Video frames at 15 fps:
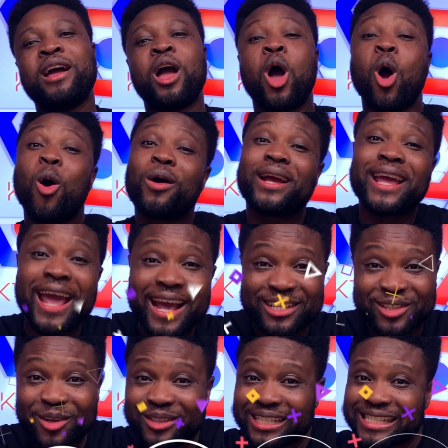Okay,
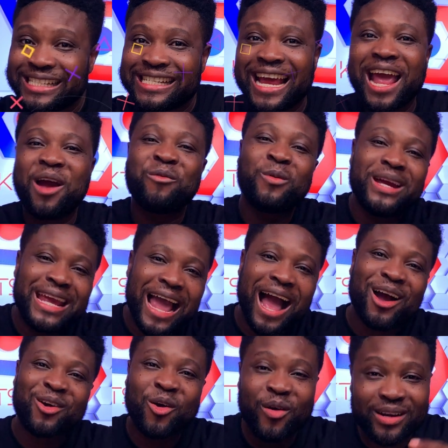so today we are
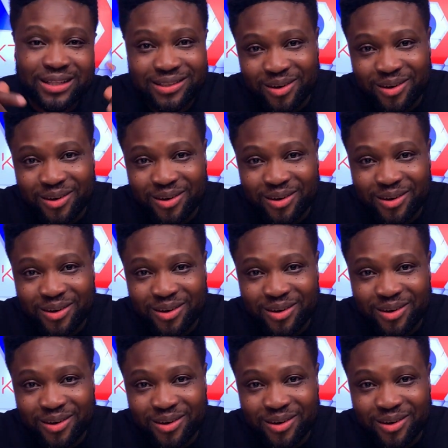going to